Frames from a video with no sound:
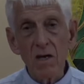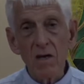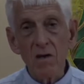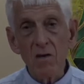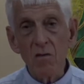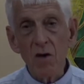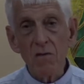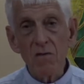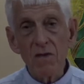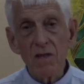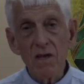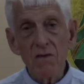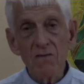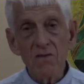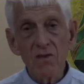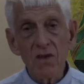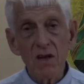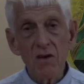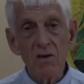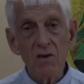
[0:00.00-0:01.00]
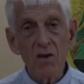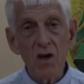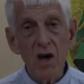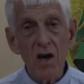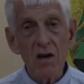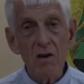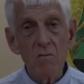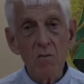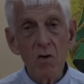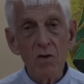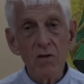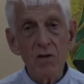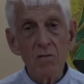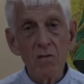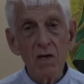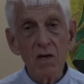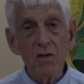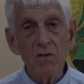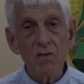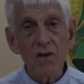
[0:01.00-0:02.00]
and whoever loves son or daughter more than
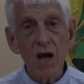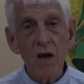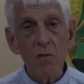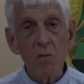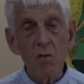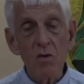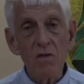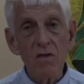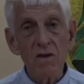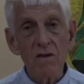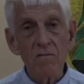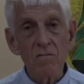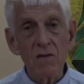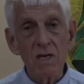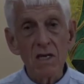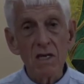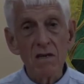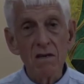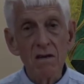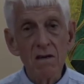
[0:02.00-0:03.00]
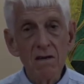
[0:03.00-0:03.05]
me is not worthy of me.